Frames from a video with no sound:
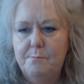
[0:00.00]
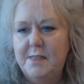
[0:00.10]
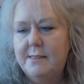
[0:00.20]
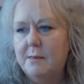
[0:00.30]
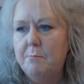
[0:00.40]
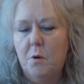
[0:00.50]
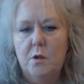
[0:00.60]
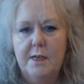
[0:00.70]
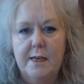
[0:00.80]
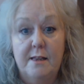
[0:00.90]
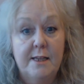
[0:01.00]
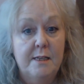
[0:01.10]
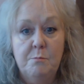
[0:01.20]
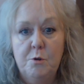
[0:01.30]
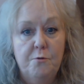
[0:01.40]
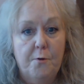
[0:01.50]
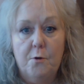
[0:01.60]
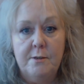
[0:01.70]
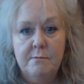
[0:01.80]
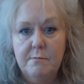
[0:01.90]
be symbolic and then move
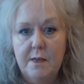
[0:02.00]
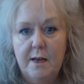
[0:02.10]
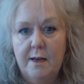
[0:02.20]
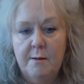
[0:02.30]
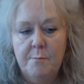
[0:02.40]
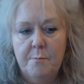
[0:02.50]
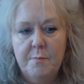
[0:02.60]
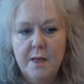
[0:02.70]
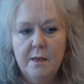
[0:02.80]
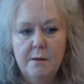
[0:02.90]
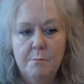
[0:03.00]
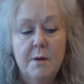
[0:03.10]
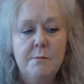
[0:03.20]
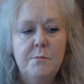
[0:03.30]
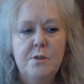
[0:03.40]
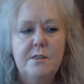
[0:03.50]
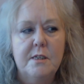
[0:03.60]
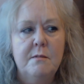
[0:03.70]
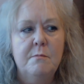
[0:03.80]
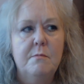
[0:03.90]
on. Um, my mood
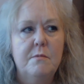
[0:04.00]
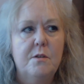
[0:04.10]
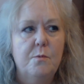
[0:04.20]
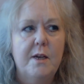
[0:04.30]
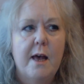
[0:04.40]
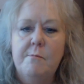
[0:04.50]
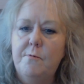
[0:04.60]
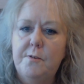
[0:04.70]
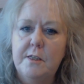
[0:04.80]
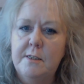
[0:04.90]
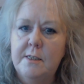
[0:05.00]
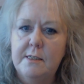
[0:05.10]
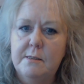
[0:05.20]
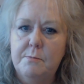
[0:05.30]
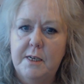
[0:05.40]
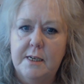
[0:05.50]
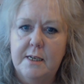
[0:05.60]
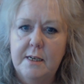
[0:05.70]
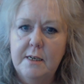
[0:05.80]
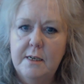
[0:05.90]
and the way I'm feeling this week